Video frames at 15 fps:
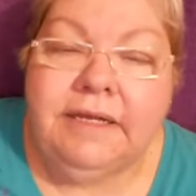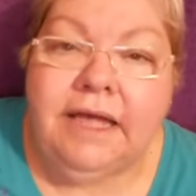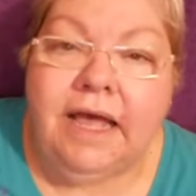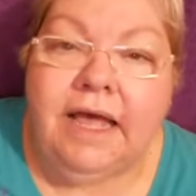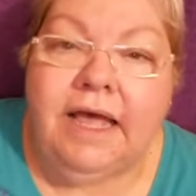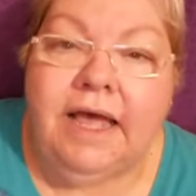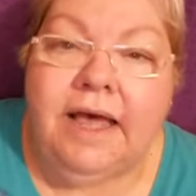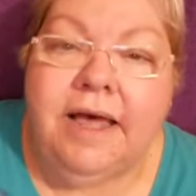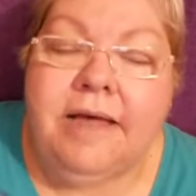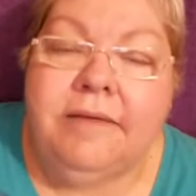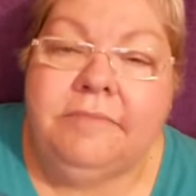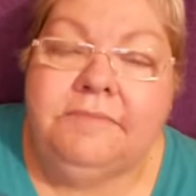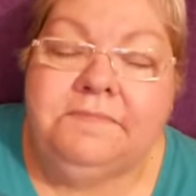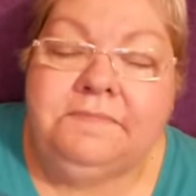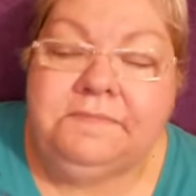
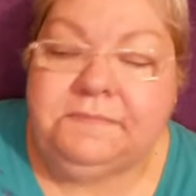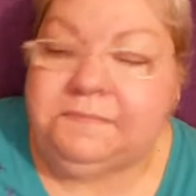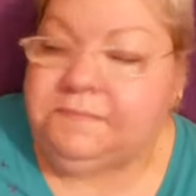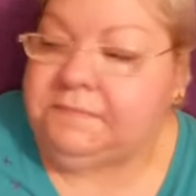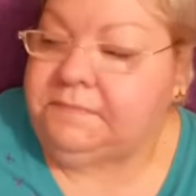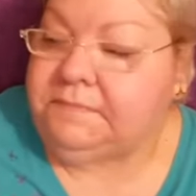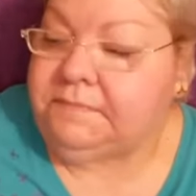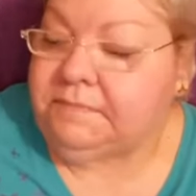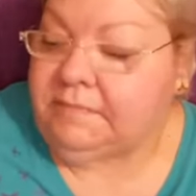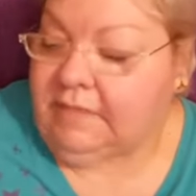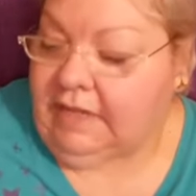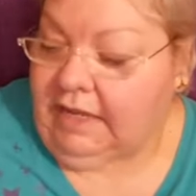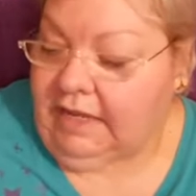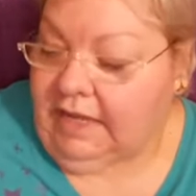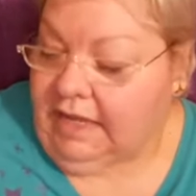Um,
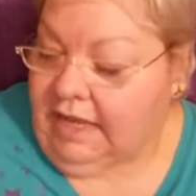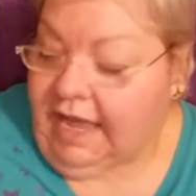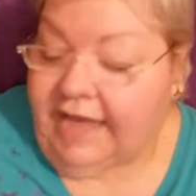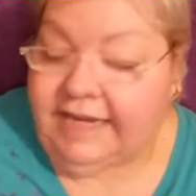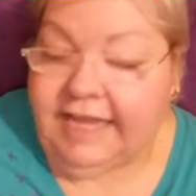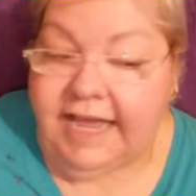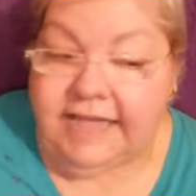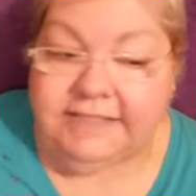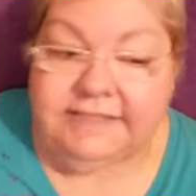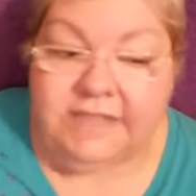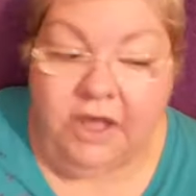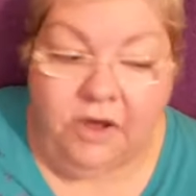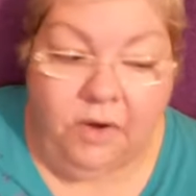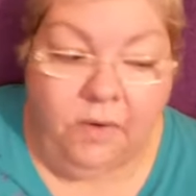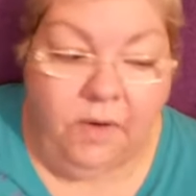and yeah,
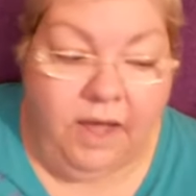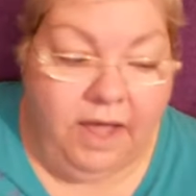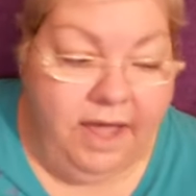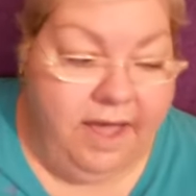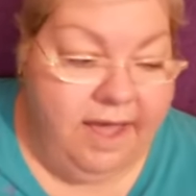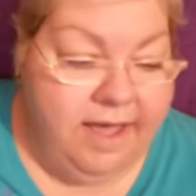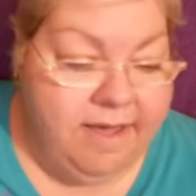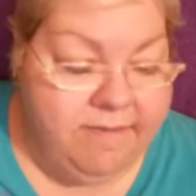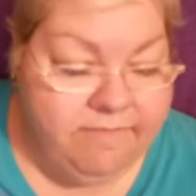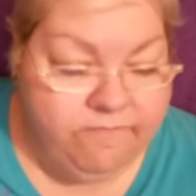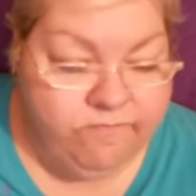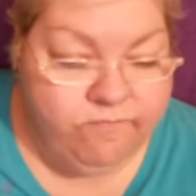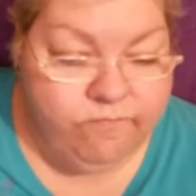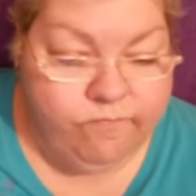so um,